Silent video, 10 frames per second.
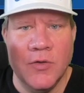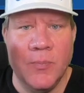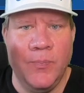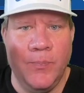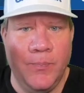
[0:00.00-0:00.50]

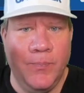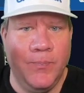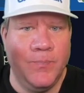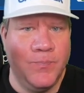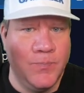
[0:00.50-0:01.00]
the
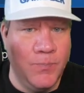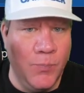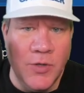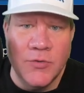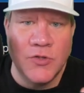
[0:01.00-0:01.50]

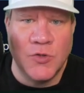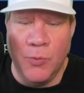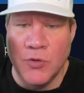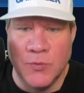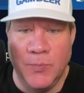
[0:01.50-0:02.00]

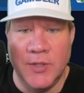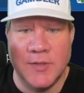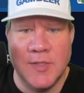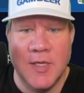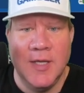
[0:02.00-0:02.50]
sports
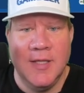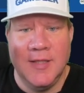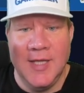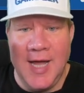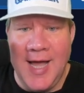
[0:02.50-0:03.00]
books
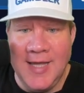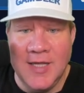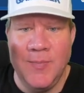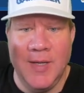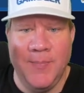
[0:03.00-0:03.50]
that I
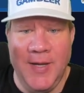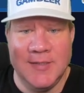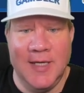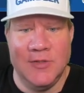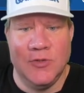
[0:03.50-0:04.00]
can make
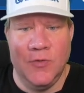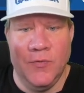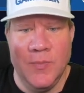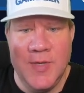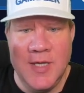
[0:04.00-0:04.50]
bets at? So
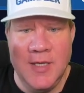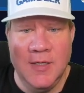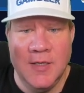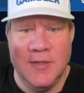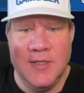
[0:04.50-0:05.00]
for
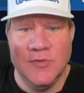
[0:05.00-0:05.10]
me, these are